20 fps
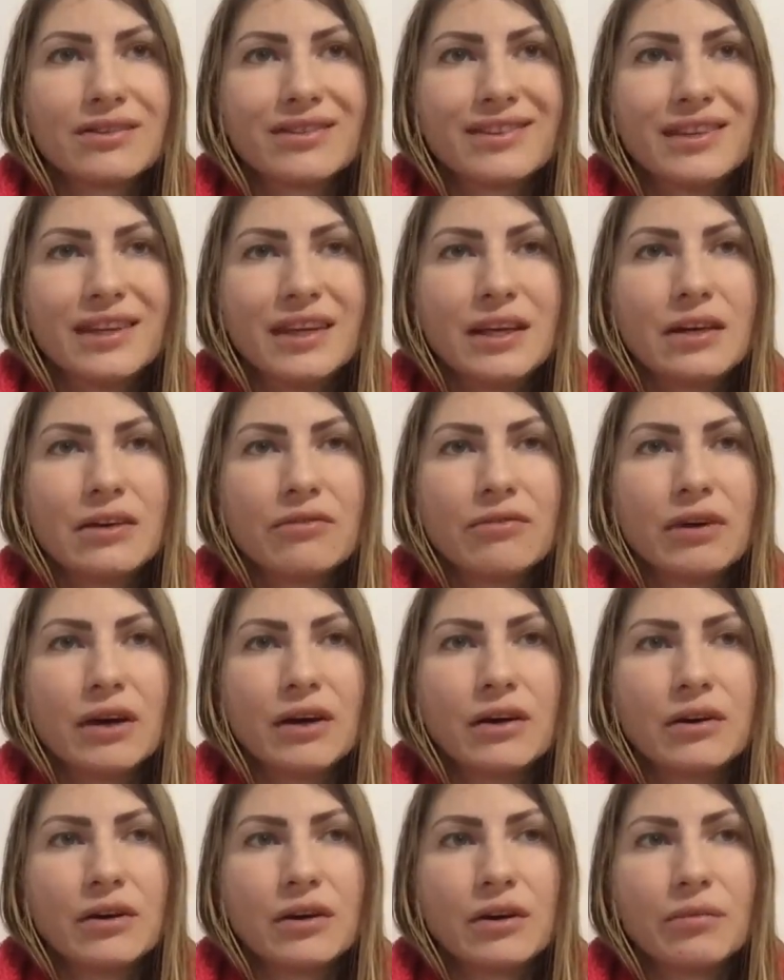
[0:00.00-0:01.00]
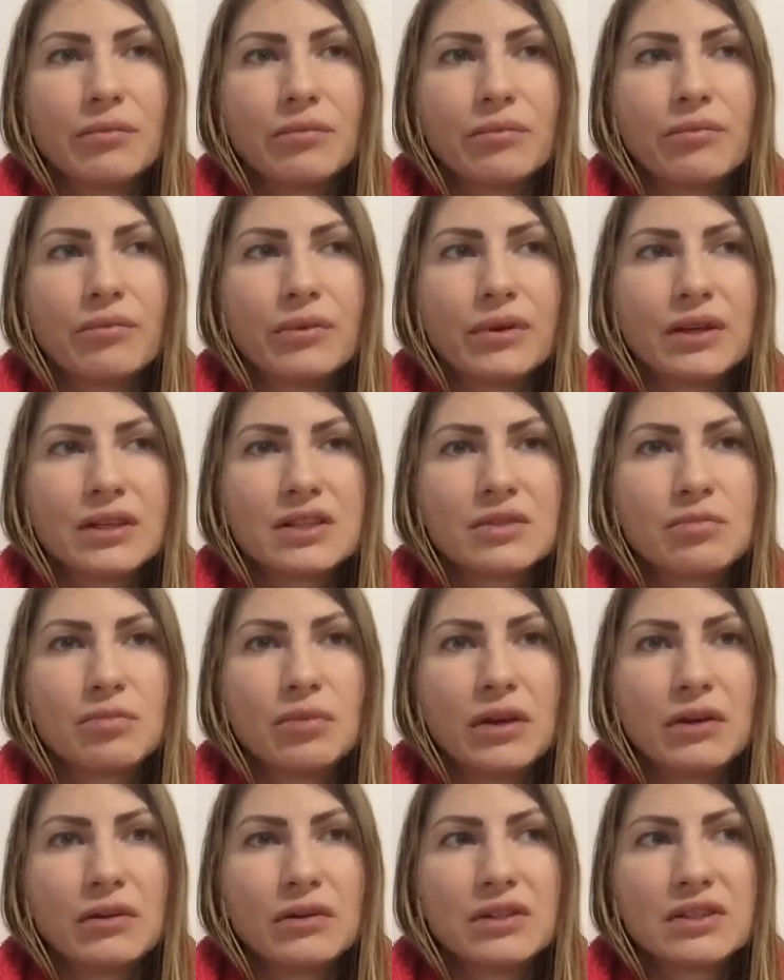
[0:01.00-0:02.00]
think of our
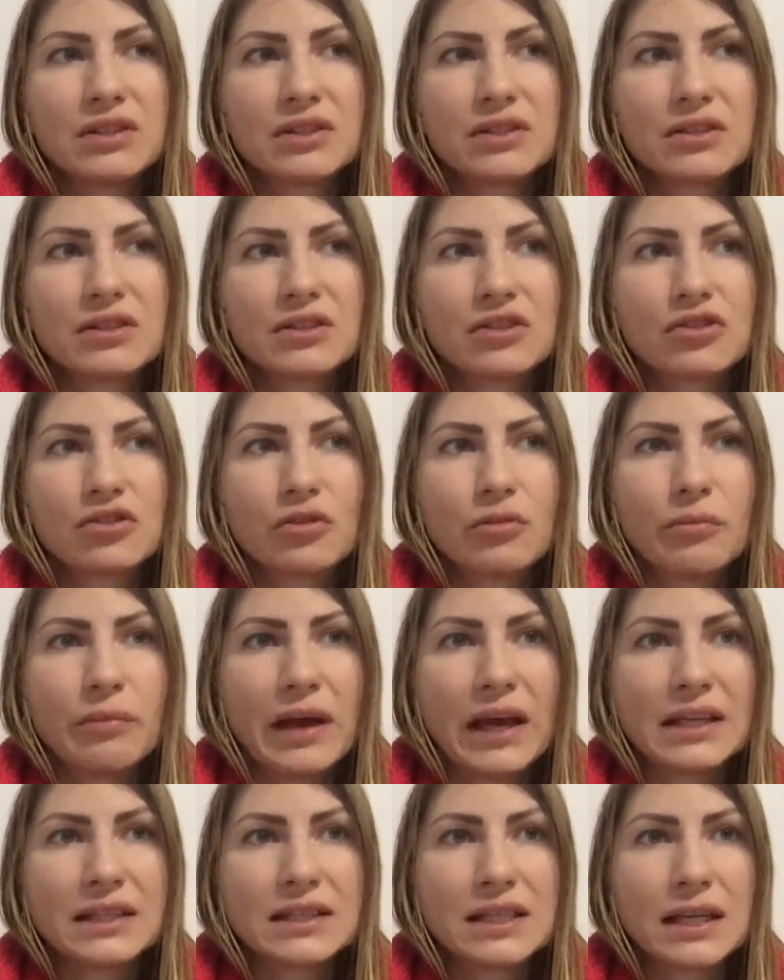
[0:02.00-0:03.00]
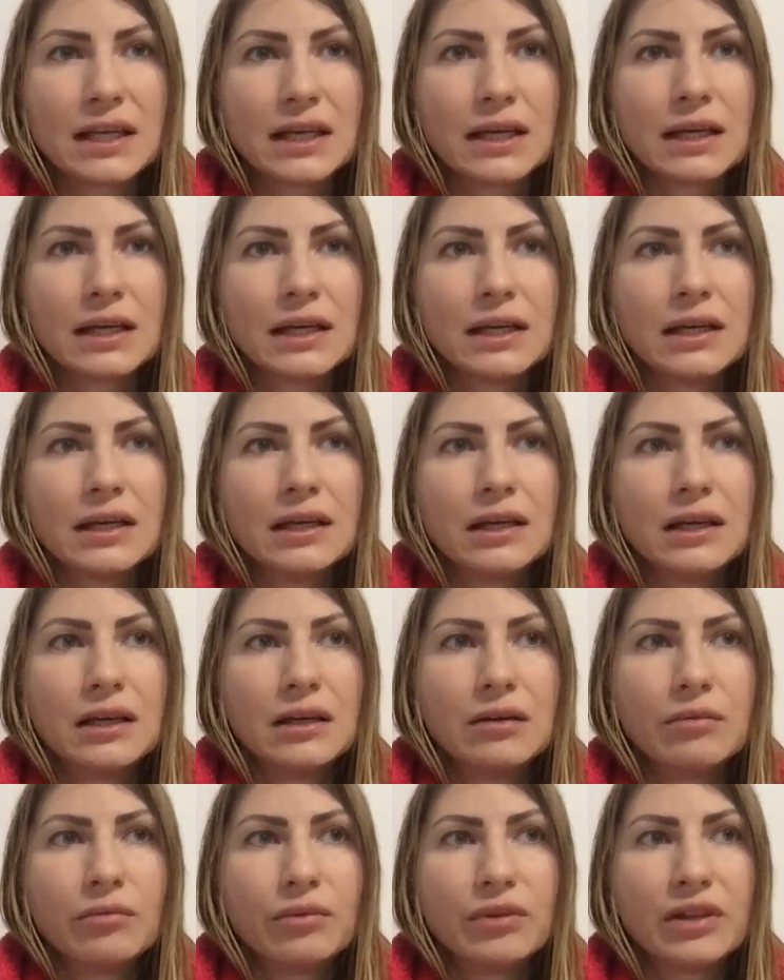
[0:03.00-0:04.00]
experiences as traumatic,
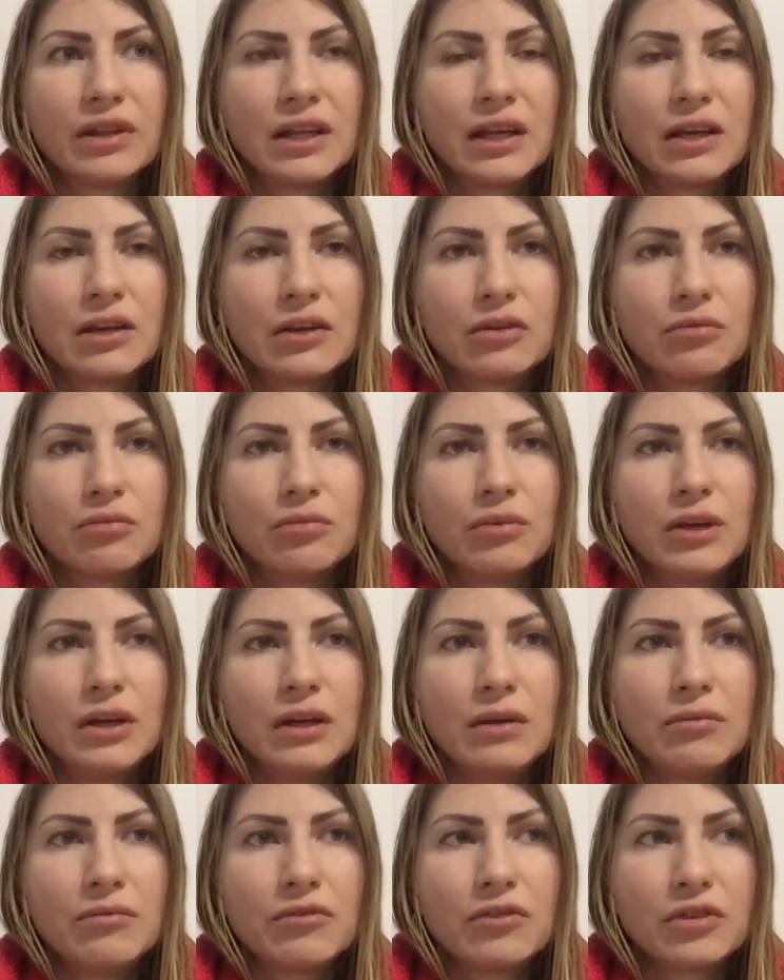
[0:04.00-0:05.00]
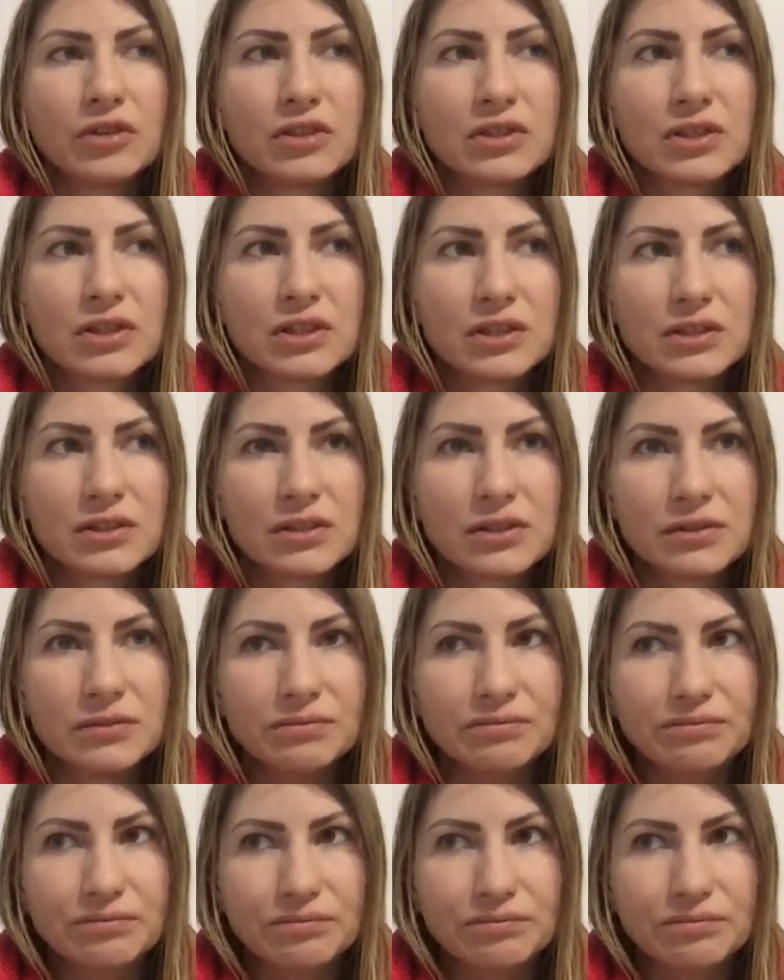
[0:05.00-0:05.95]
but they could be, for instance,